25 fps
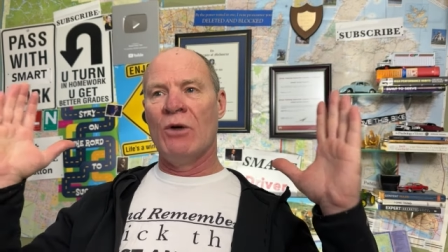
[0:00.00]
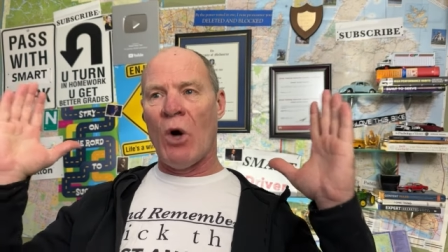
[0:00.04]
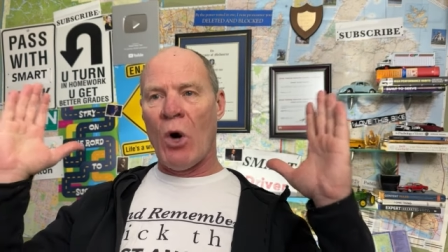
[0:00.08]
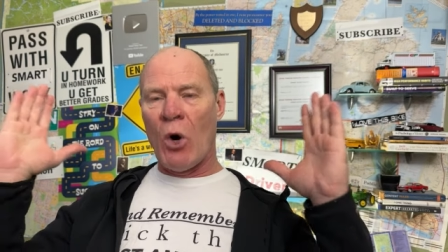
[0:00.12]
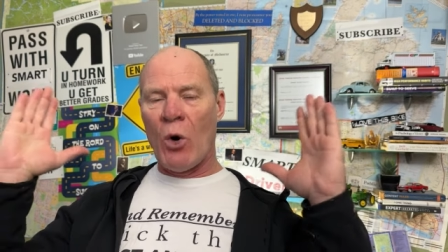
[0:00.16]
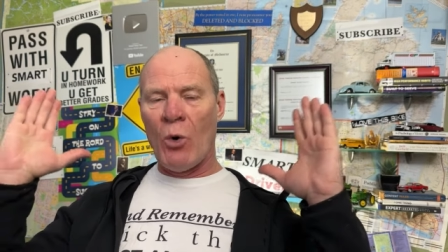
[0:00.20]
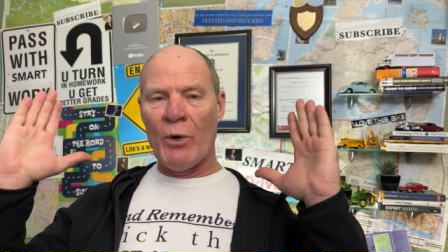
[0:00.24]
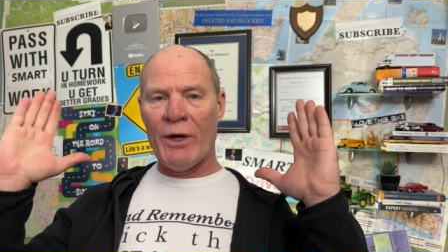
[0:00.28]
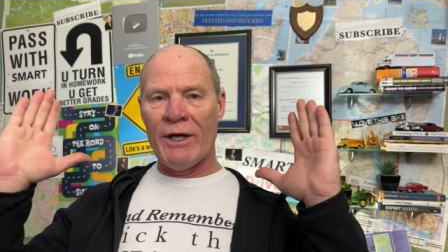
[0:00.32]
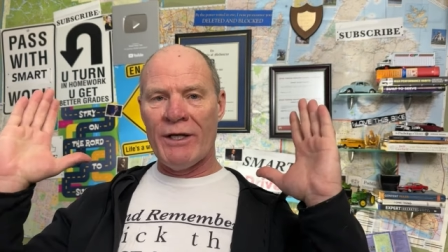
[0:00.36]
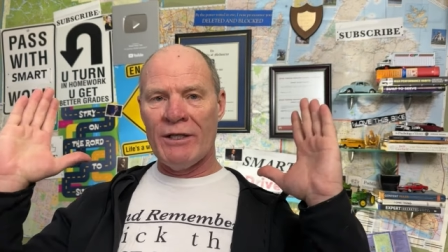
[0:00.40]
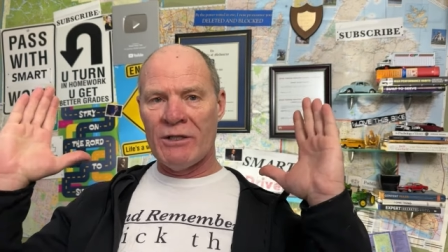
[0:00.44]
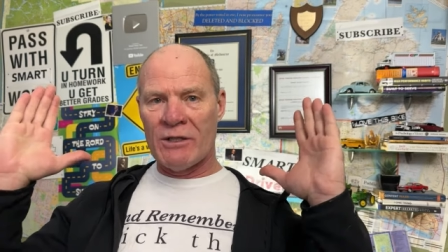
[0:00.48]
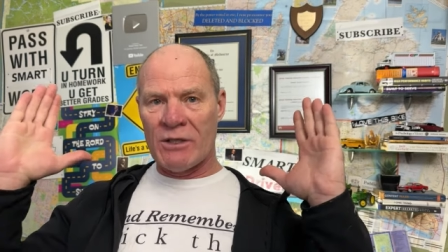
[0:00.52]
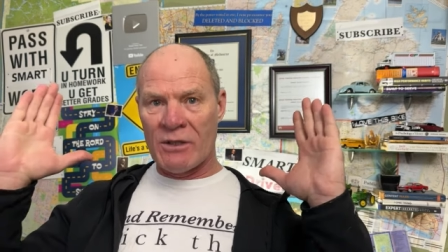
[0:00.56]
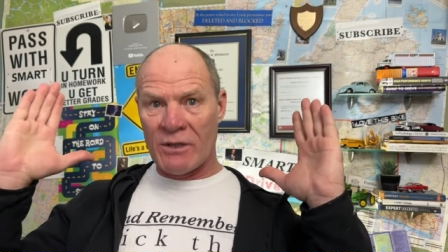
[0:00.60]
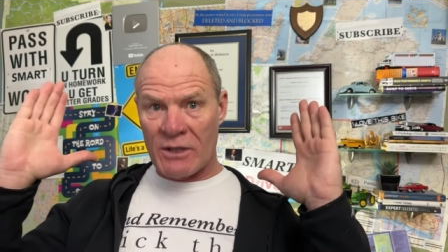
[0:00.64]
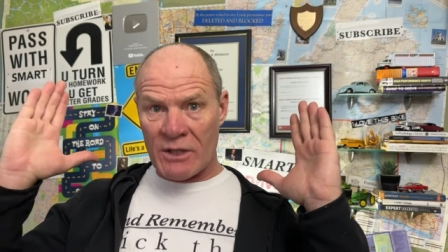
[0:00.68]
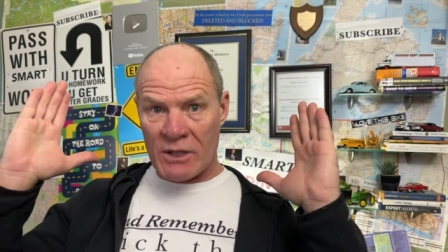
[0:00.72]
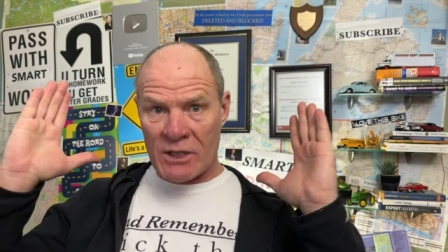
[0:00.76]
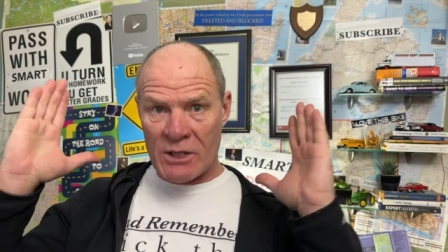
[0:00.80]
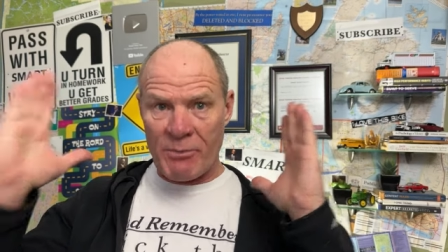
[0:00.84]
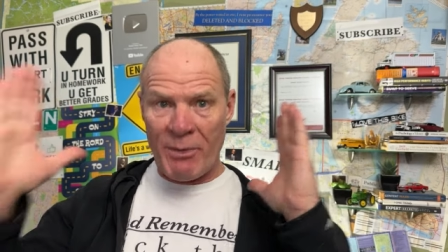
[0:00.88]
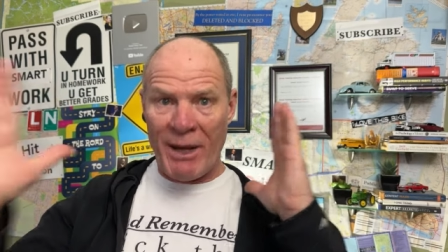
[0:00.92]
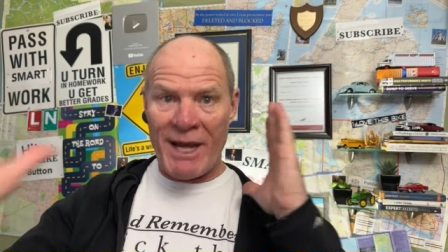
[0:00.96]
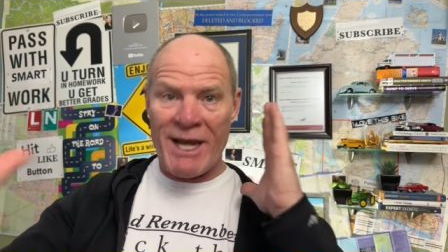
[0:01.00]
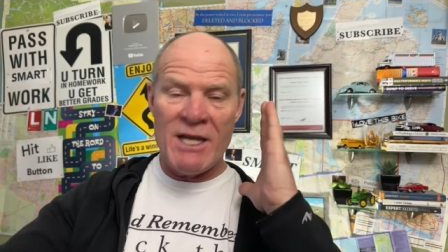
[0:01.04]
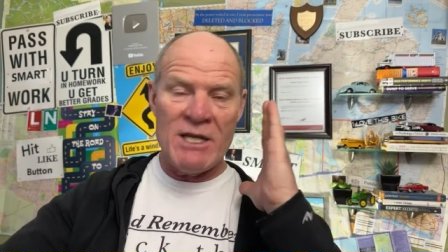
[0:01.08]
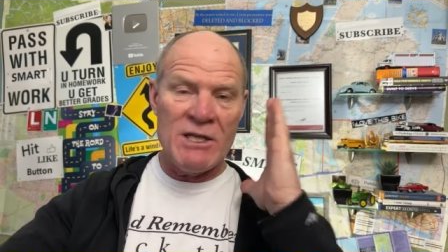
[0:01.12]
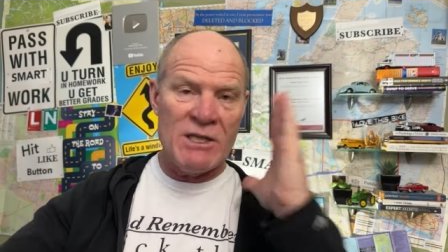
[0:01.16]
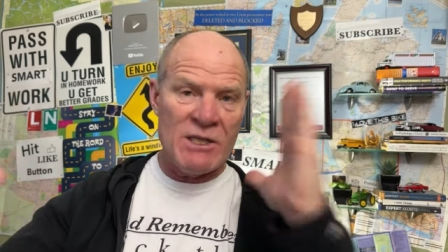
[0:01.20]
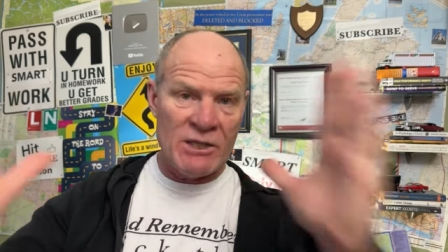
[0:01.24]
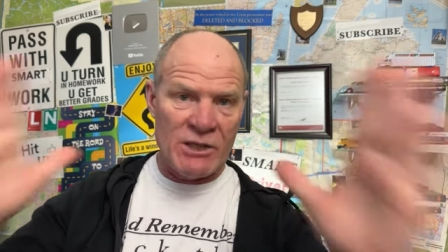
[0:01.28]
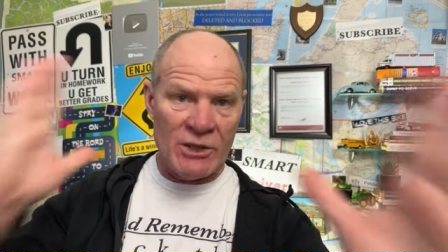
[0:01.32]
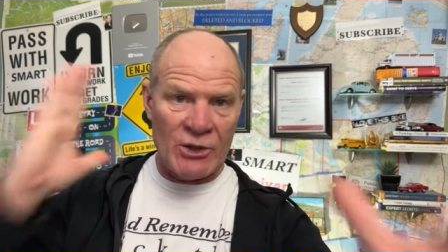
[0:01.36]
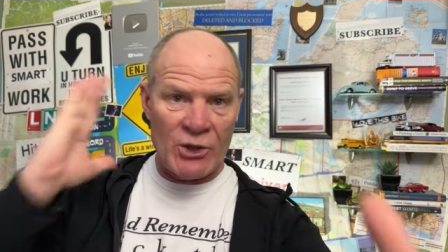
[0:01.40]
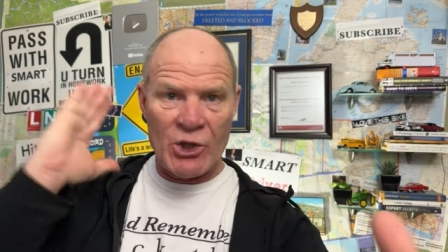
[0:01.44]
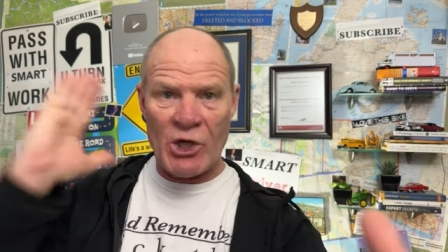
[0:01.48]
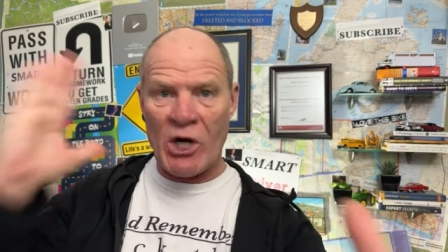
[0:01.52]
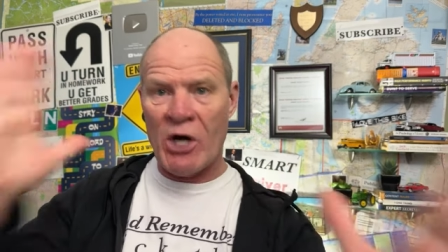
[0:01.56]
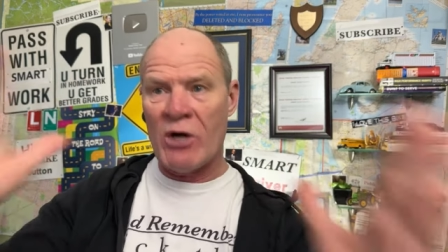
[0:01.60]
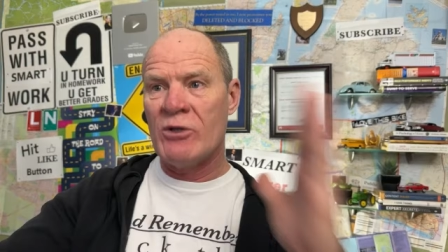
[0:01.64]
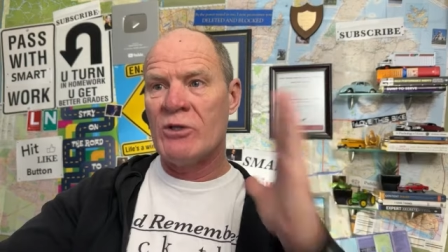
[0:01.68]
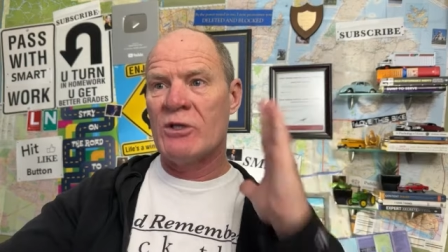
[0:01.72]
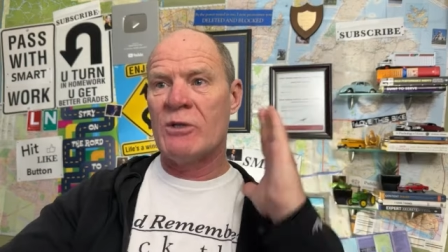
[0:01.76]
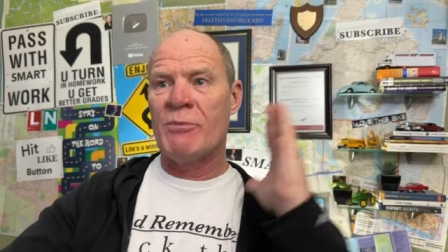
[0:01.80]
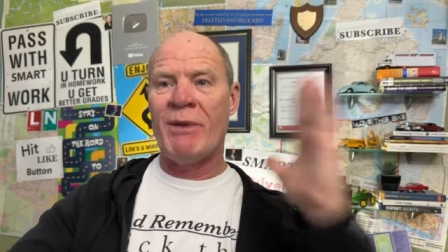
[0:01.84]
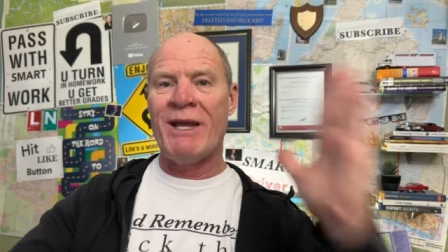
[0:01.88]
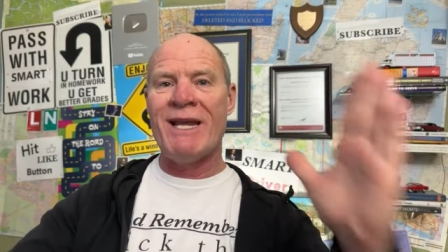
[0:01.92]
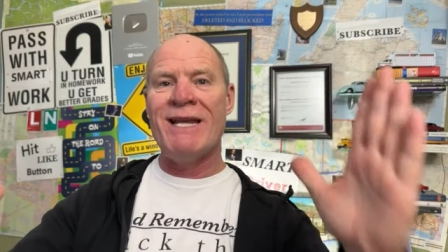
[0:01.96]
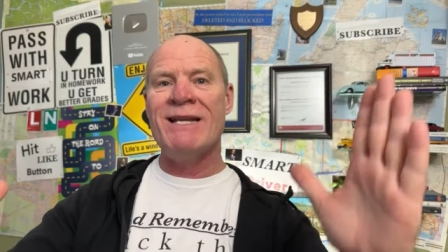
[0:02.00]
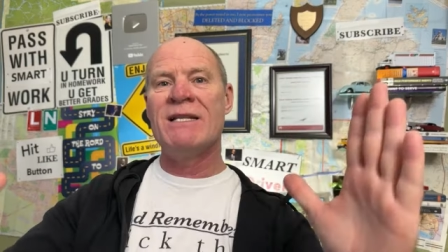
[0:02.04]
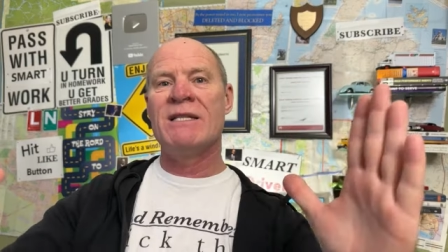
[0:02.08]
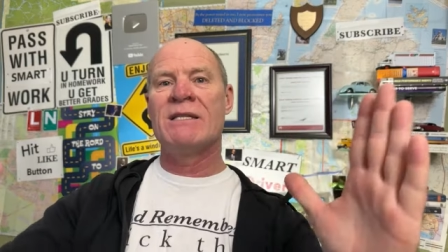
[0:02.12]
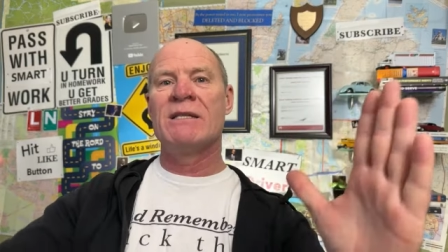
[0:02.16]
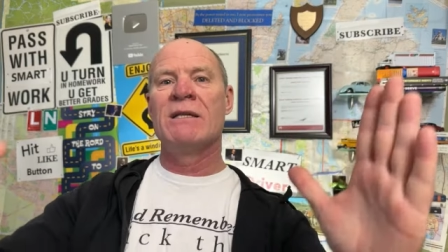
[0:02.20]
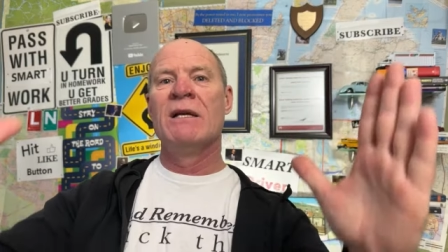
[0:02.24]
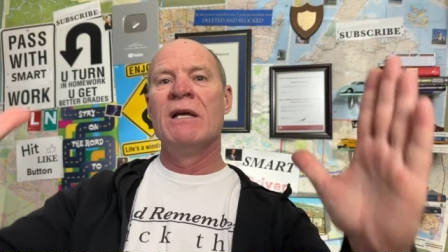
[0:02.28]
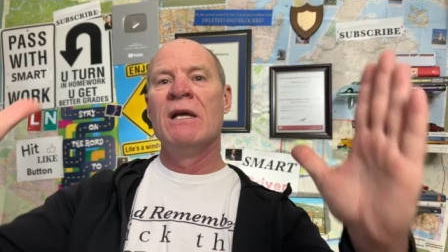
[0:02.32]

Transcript: owing to the space, the shared space,